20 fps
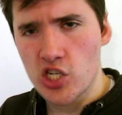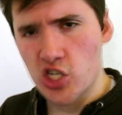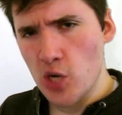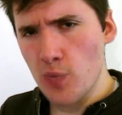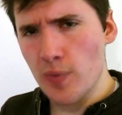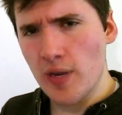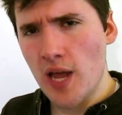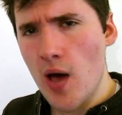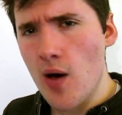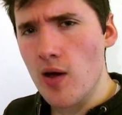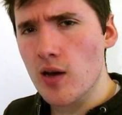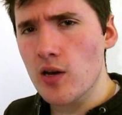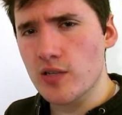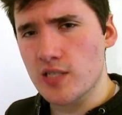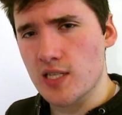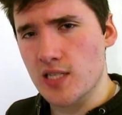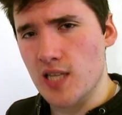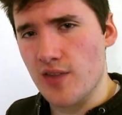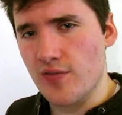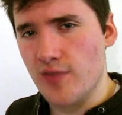Schopenhauer
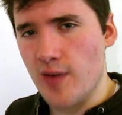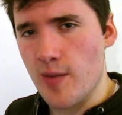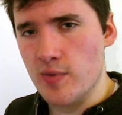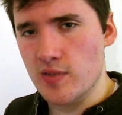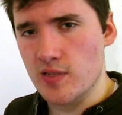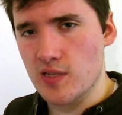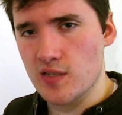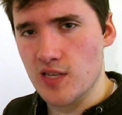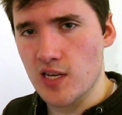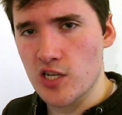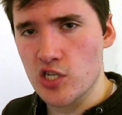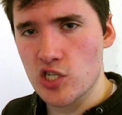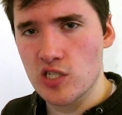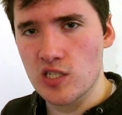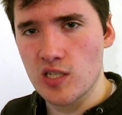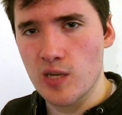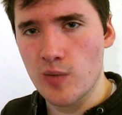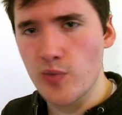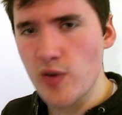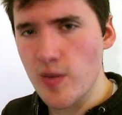looked at that famous
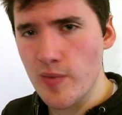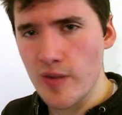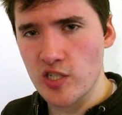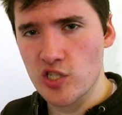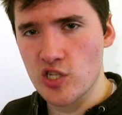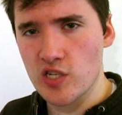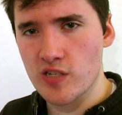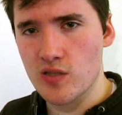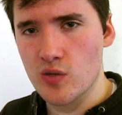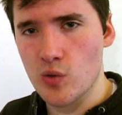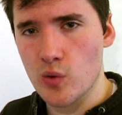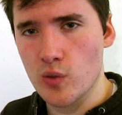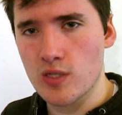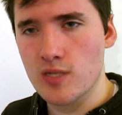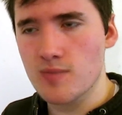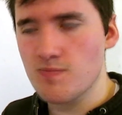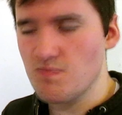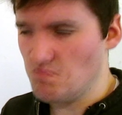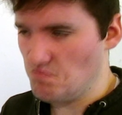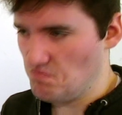distinction and pretty much just
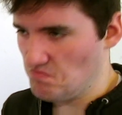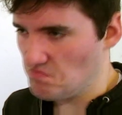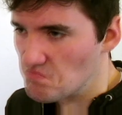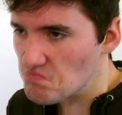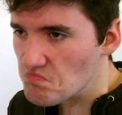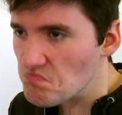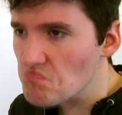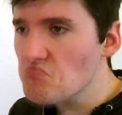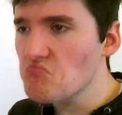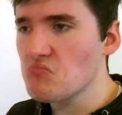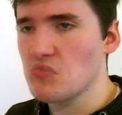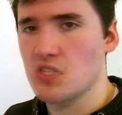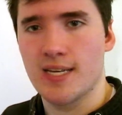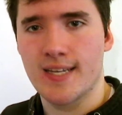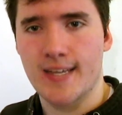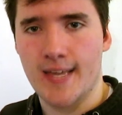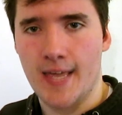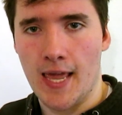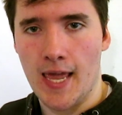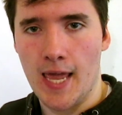thought,
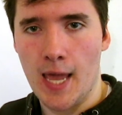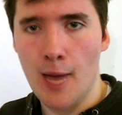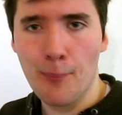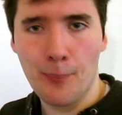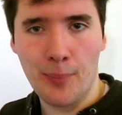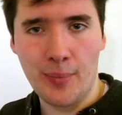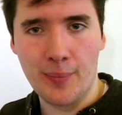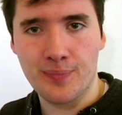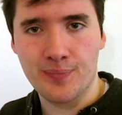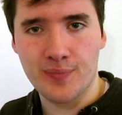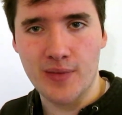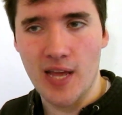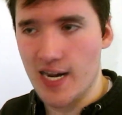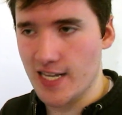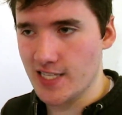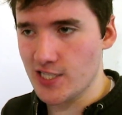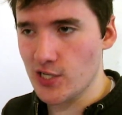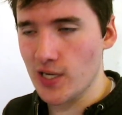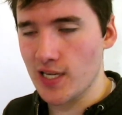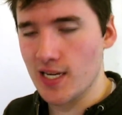yep,
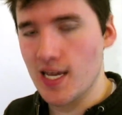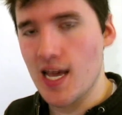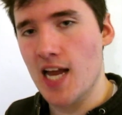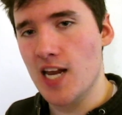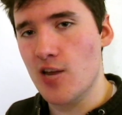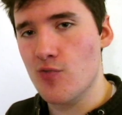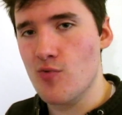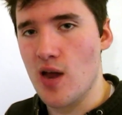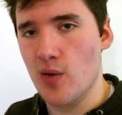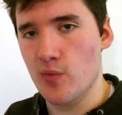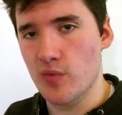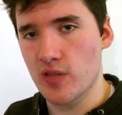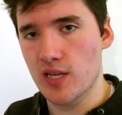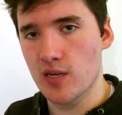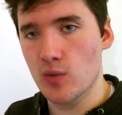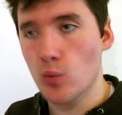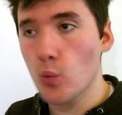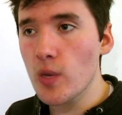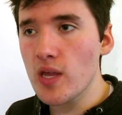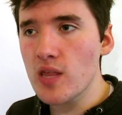and he took it and he ran with
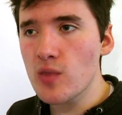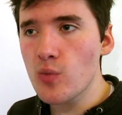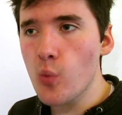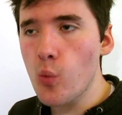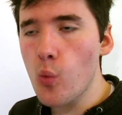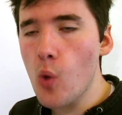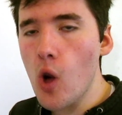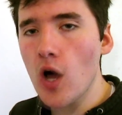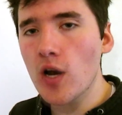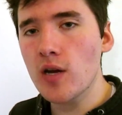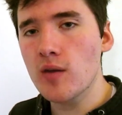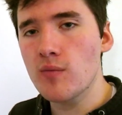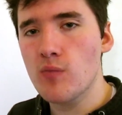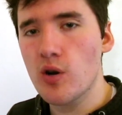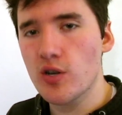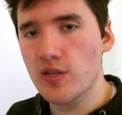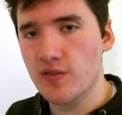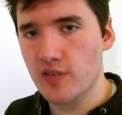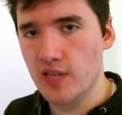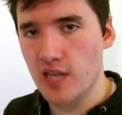it, with one
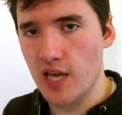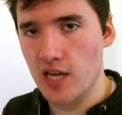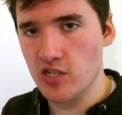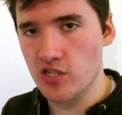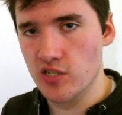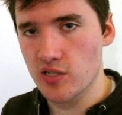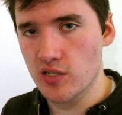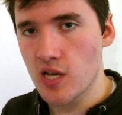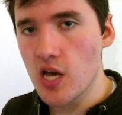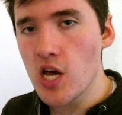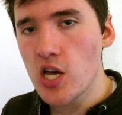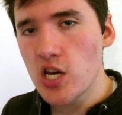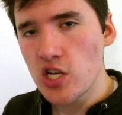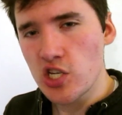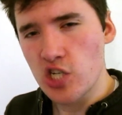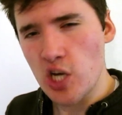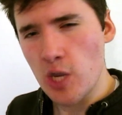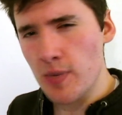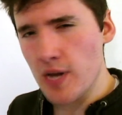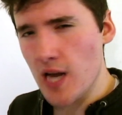modification.
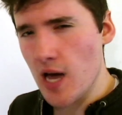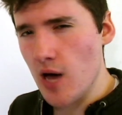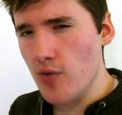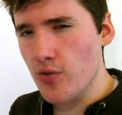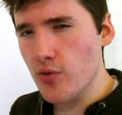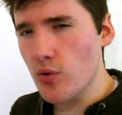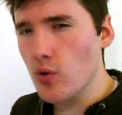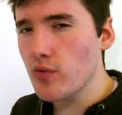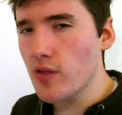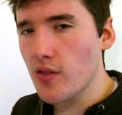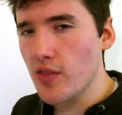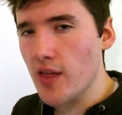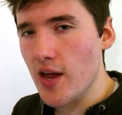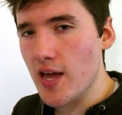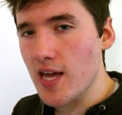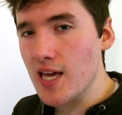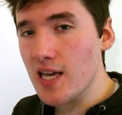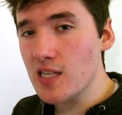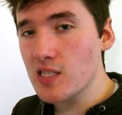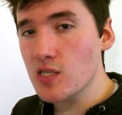Schopenhauer thought that
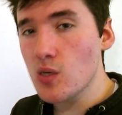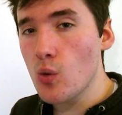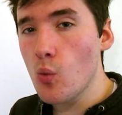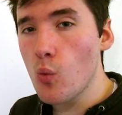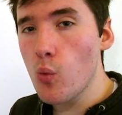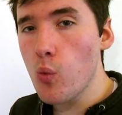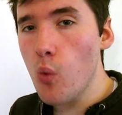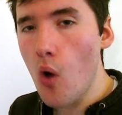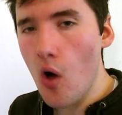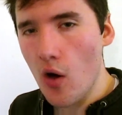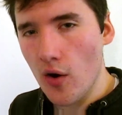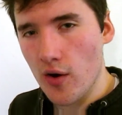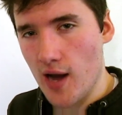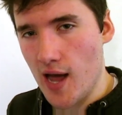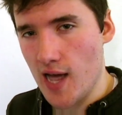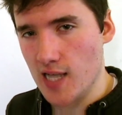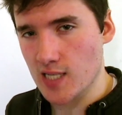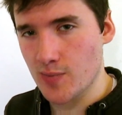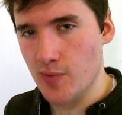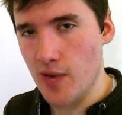there is one
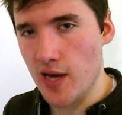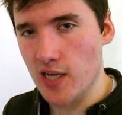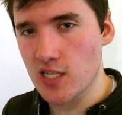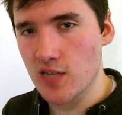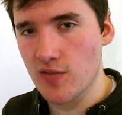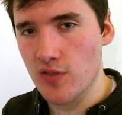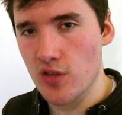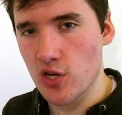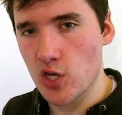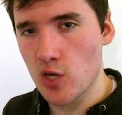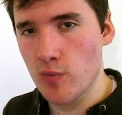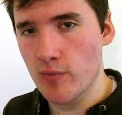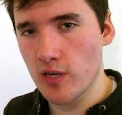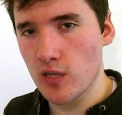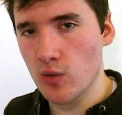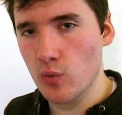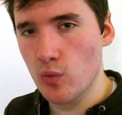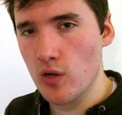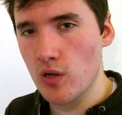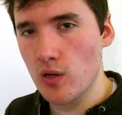aspect of the
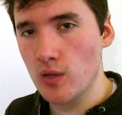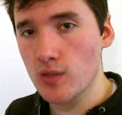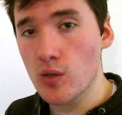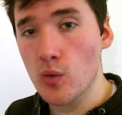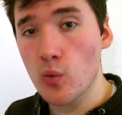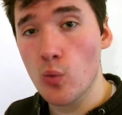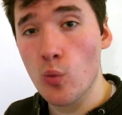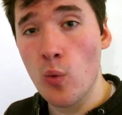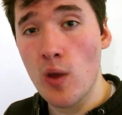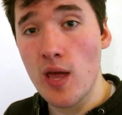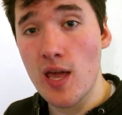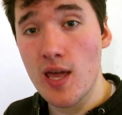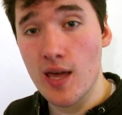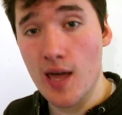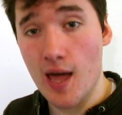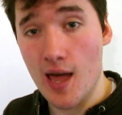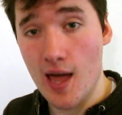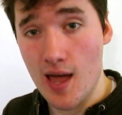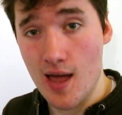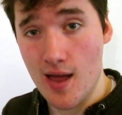noumenal world we
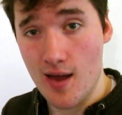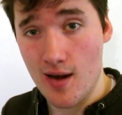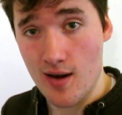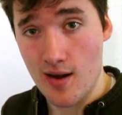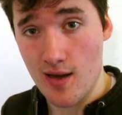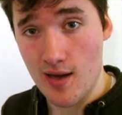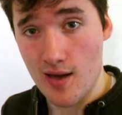can